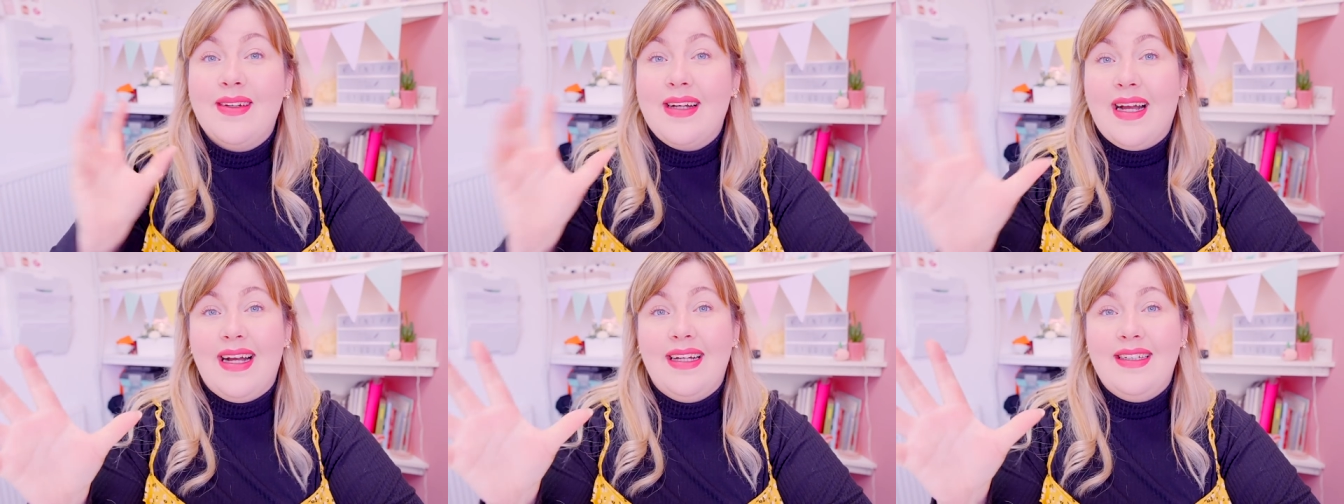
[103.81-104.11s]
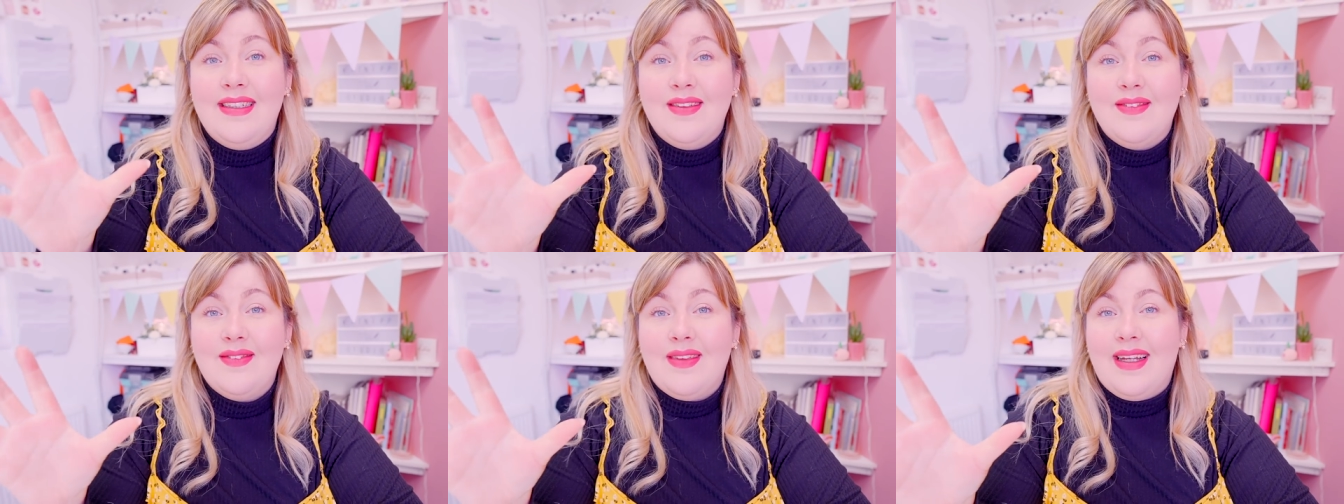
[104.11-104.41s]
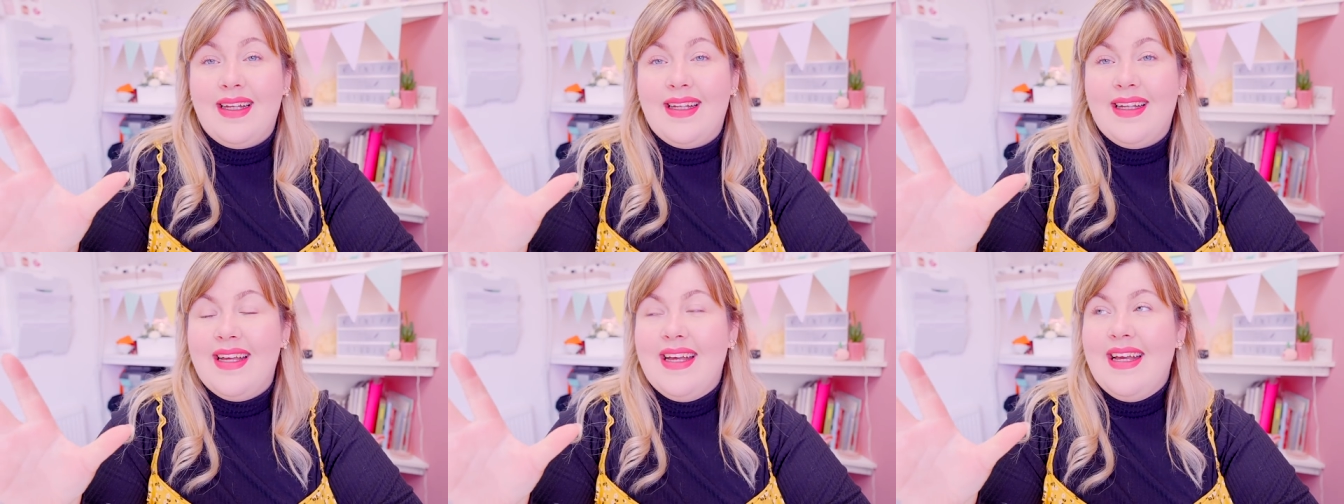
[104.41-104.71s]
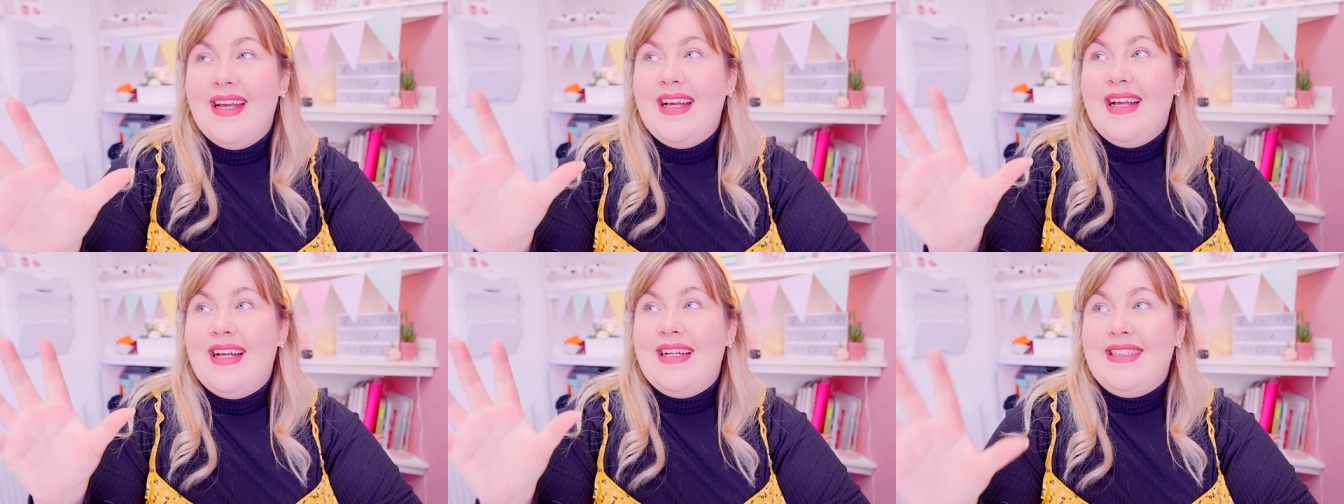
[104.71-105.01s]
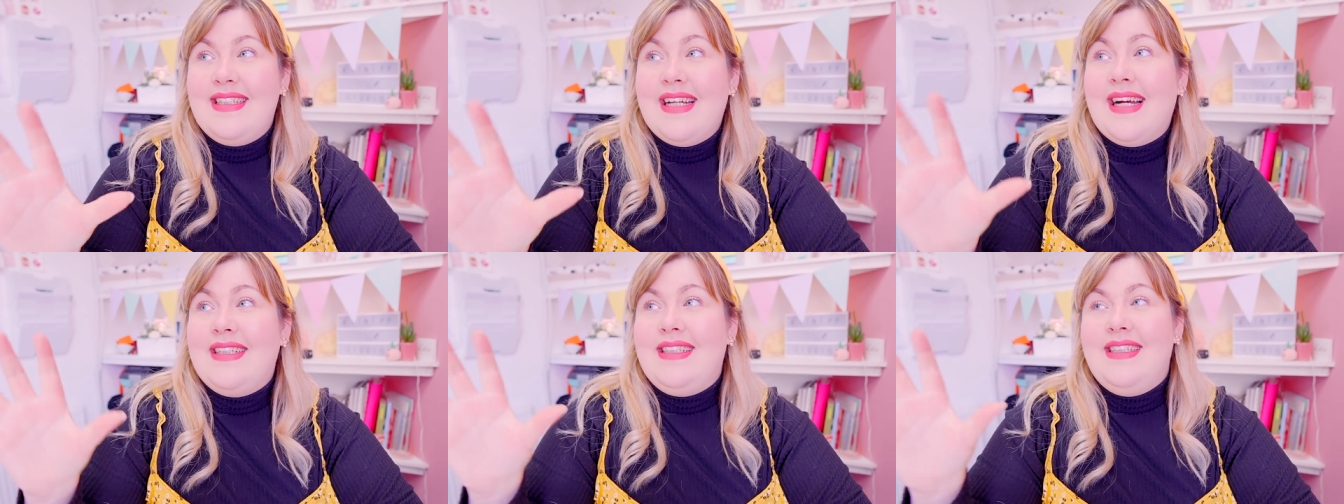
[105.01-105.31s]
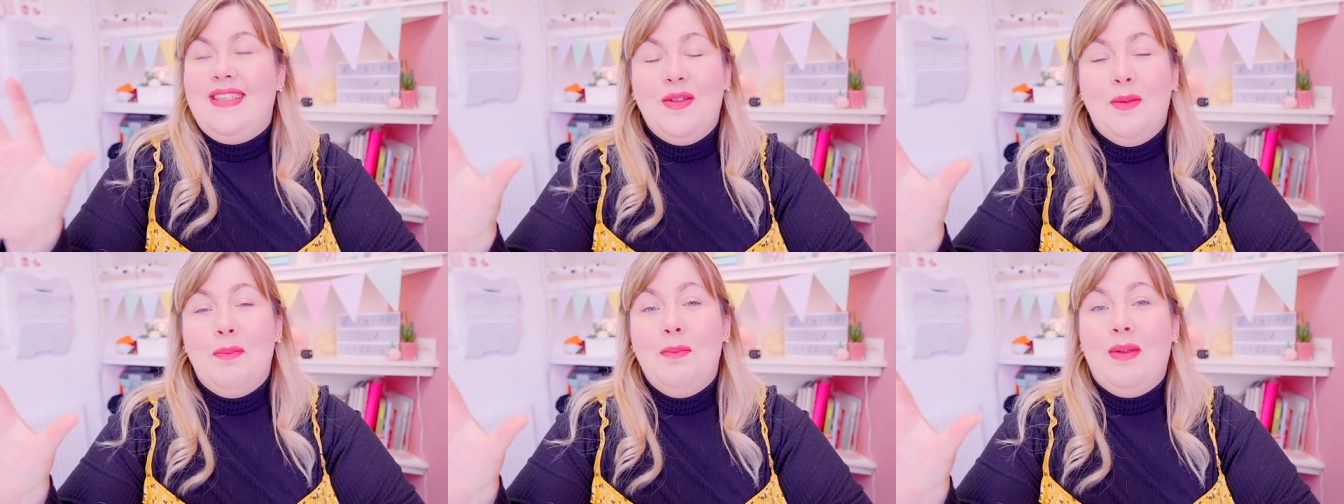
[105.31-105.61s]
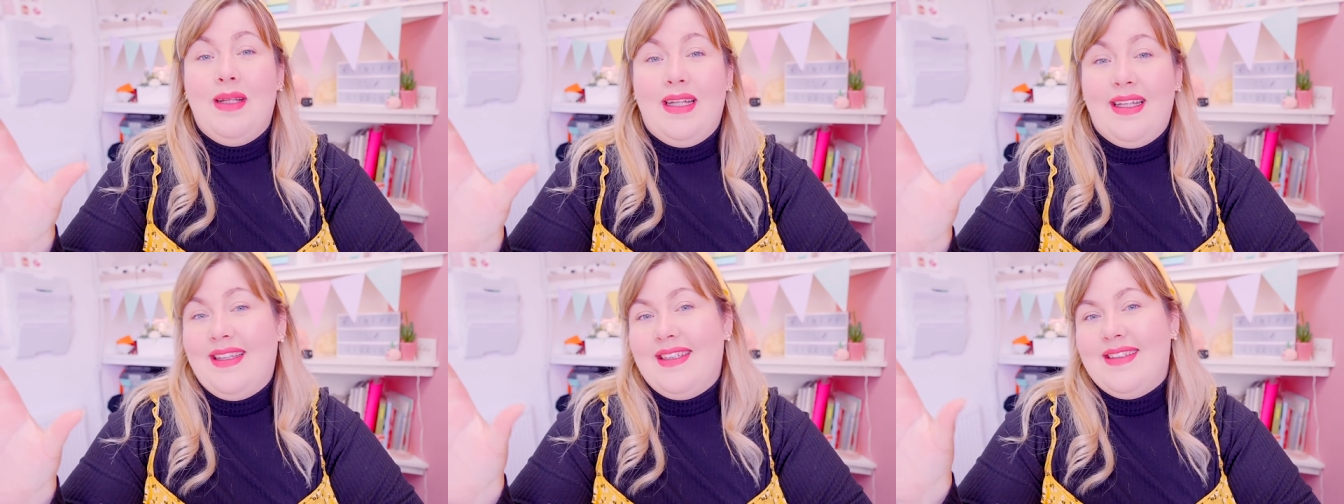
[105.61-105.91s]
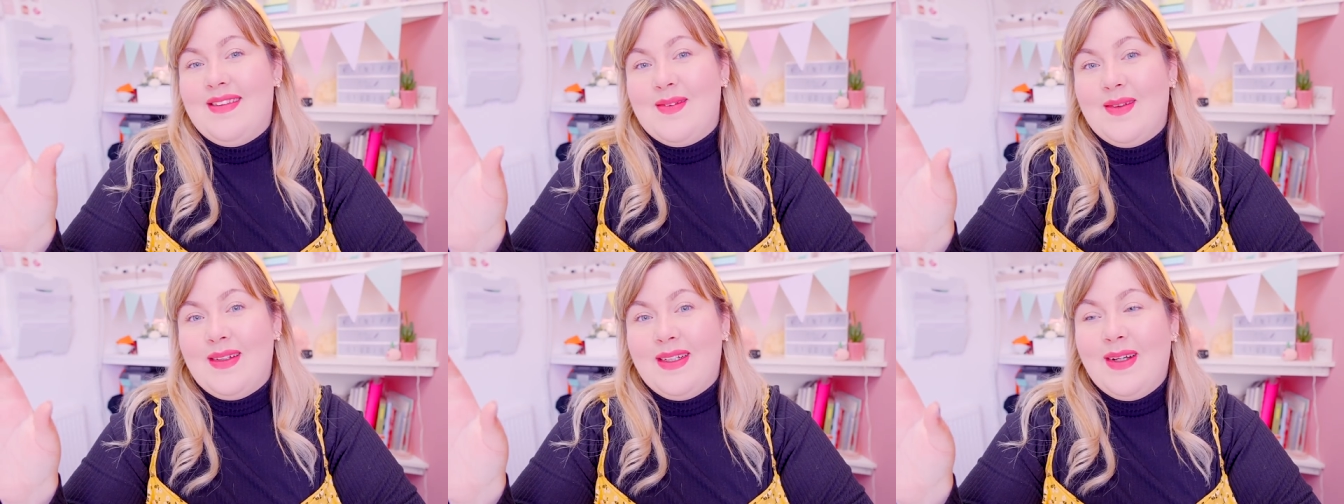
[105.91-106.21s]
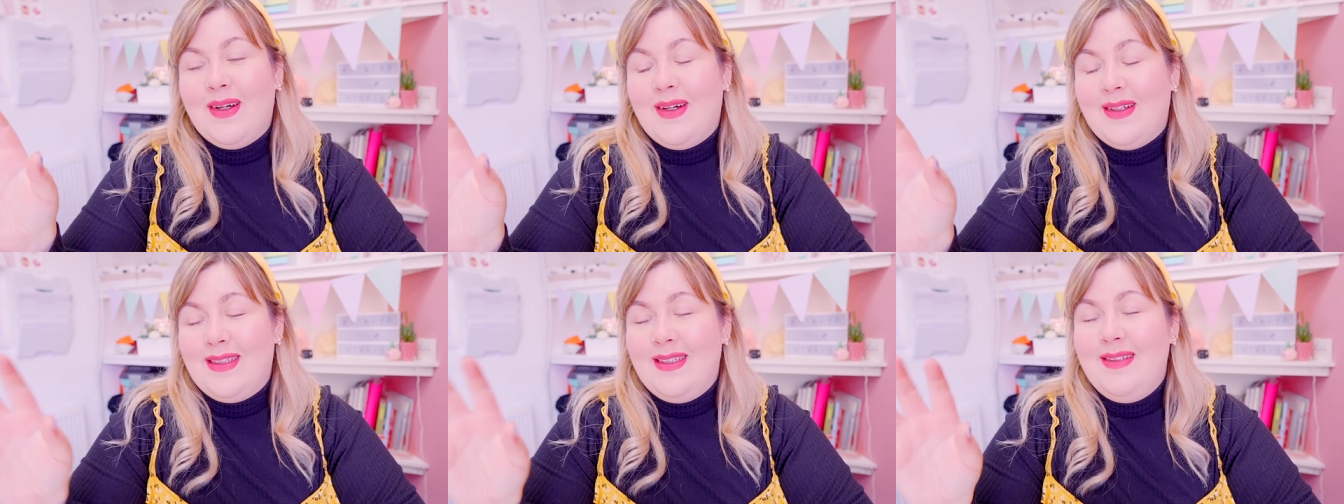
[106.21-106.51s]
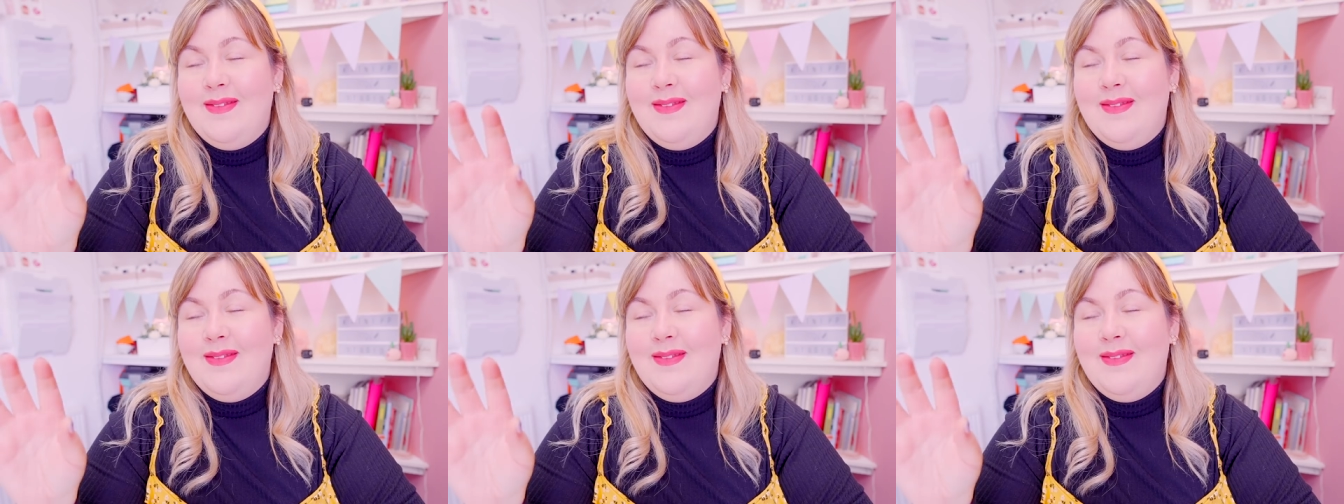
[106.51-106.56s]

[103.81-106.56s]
kind of like a daddy dumpling that's what he called